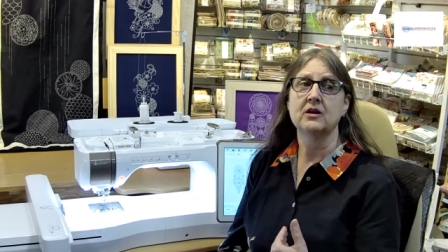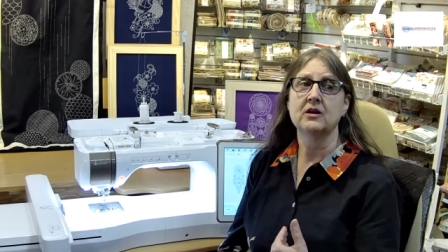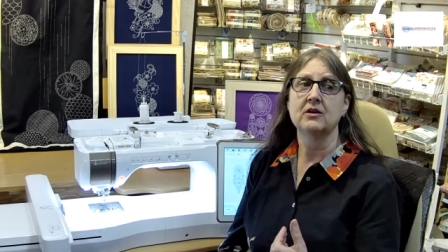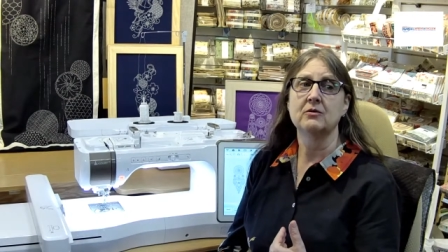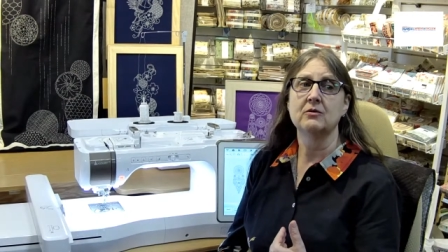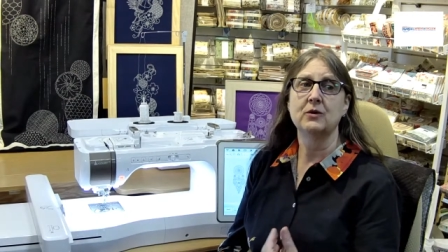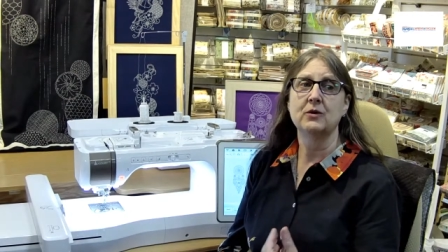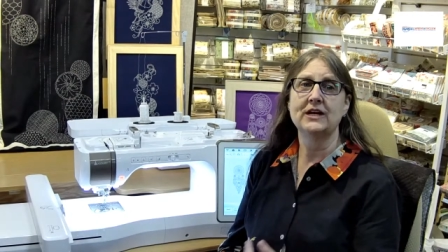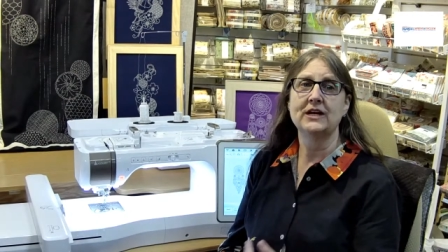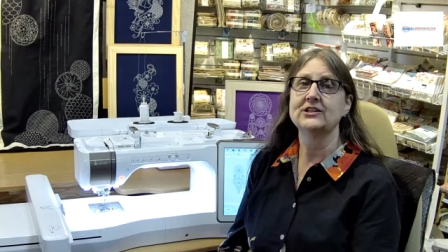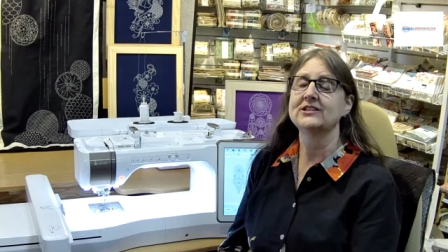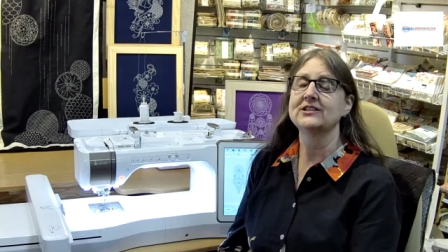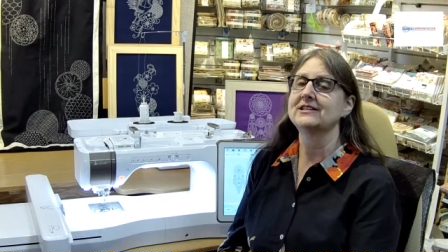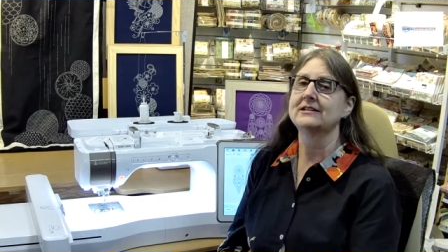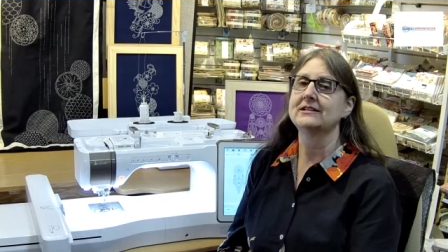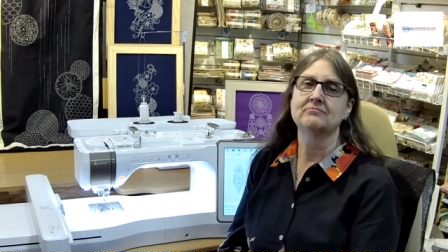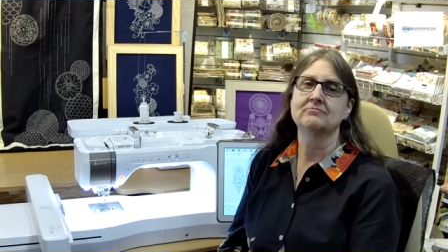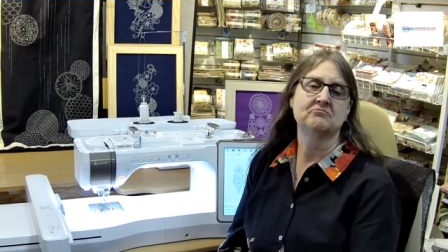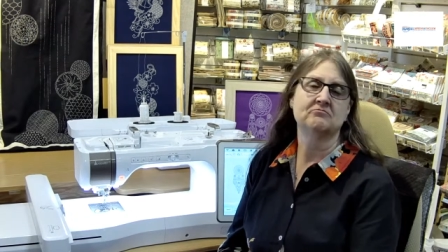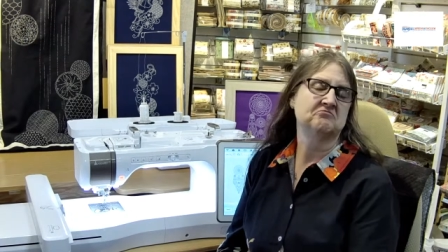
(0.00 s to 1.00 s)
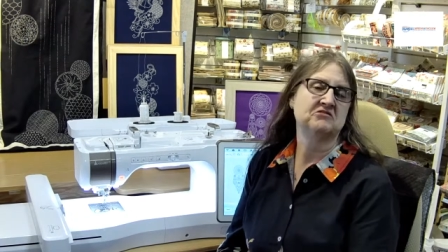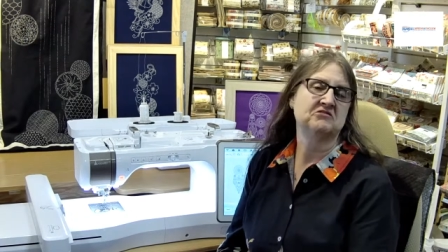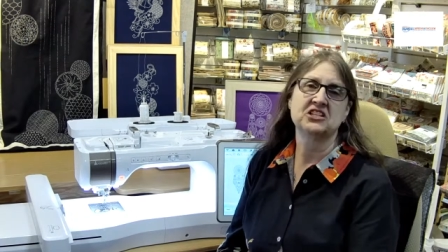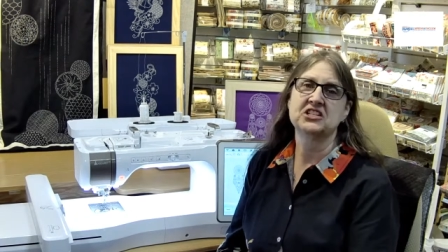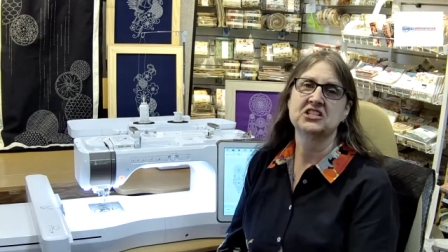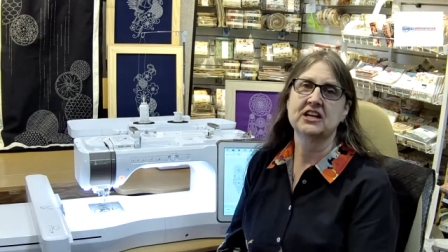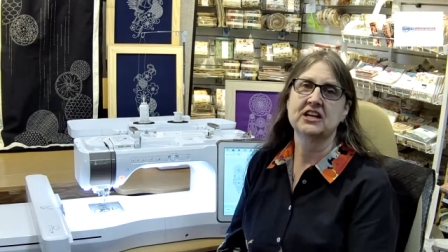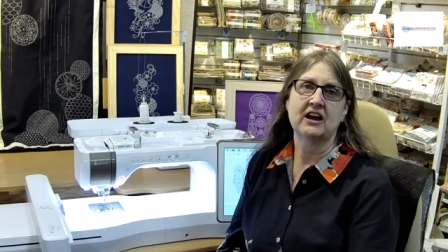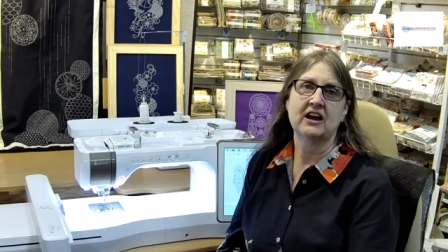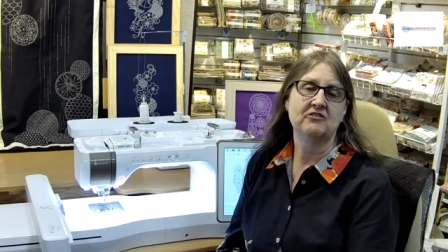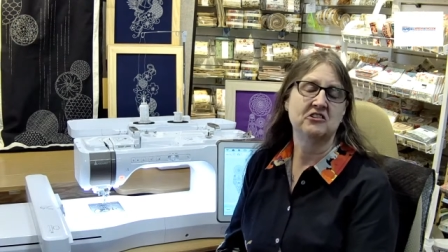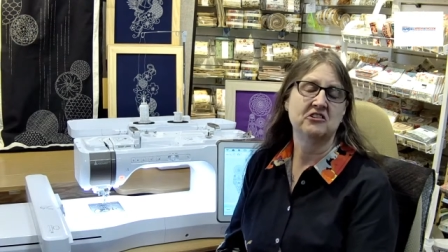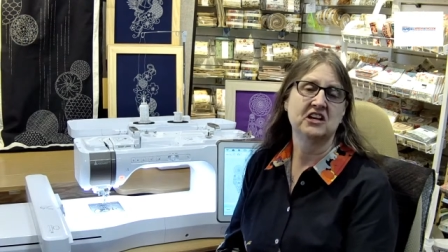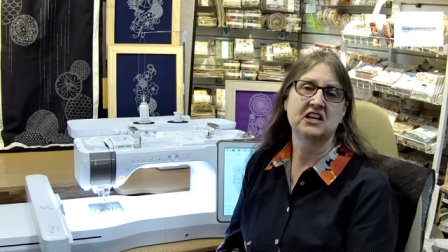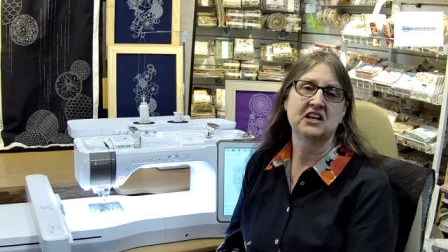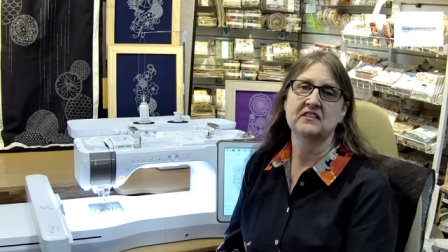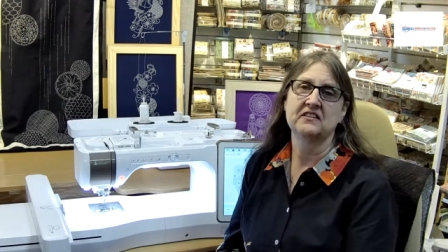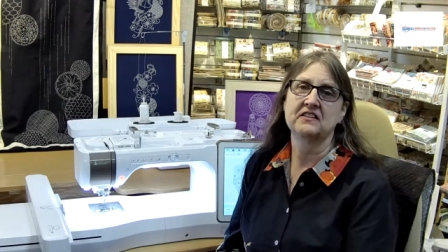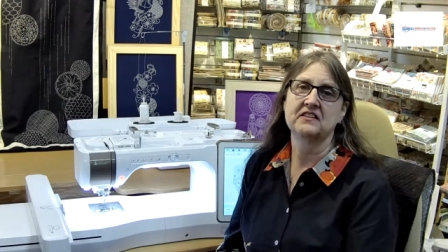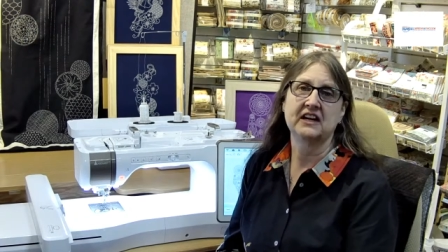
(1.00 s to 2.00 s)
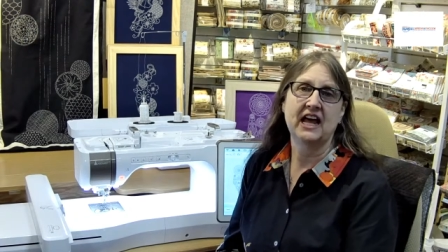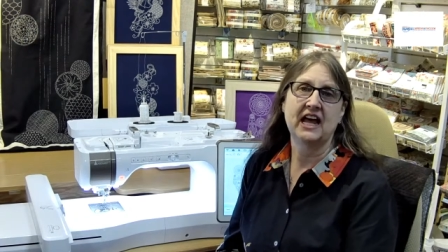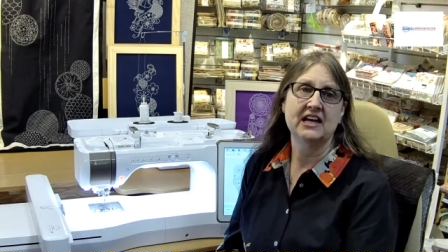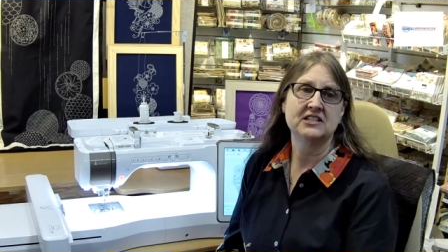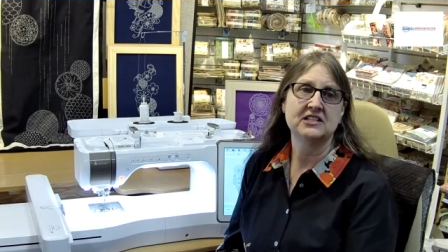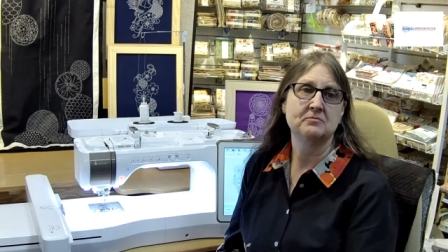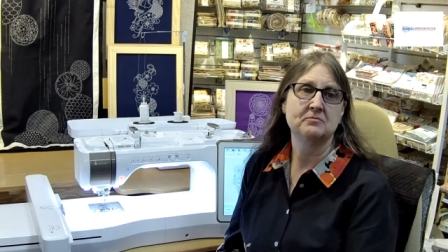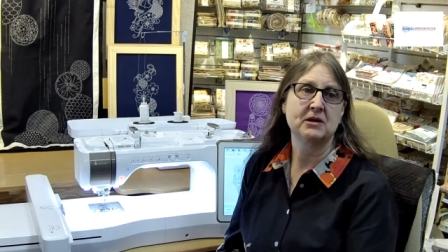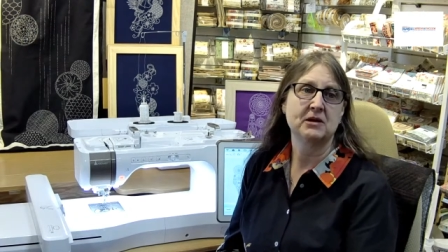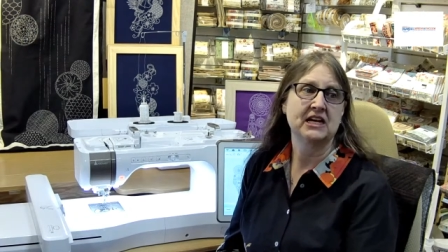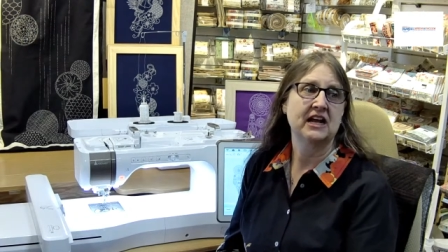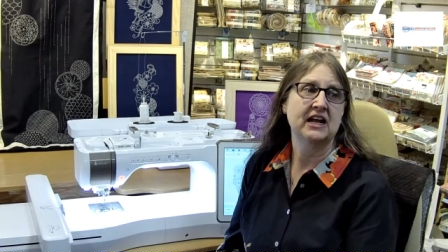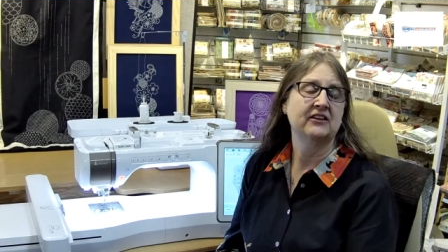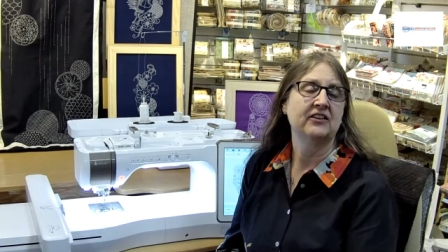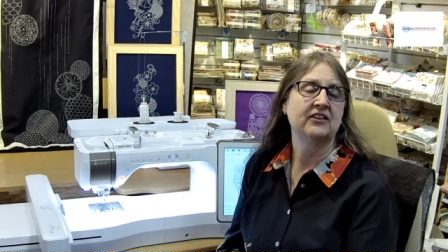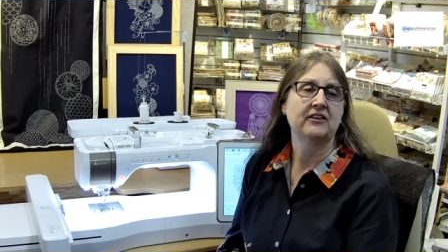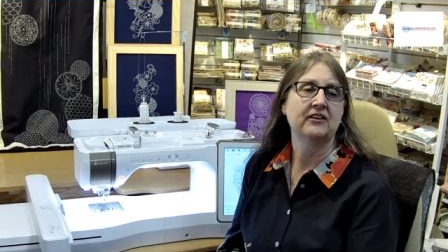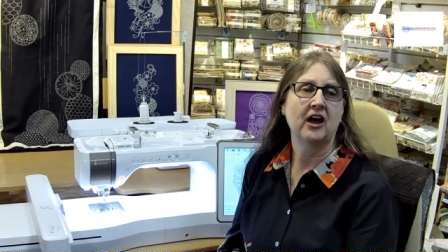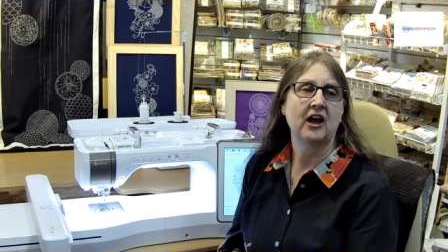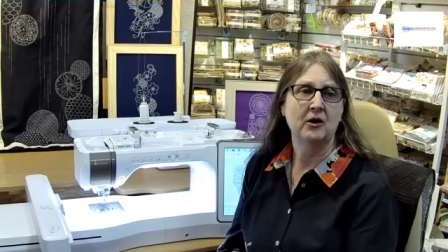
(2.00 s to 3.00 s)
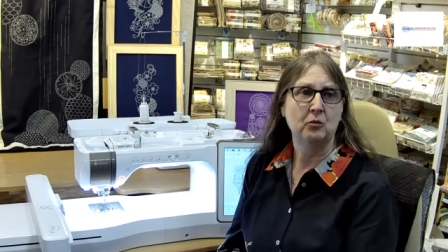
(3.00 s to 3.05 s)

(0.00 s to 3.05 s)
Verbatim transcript: we just discovered it at the last minute and thought,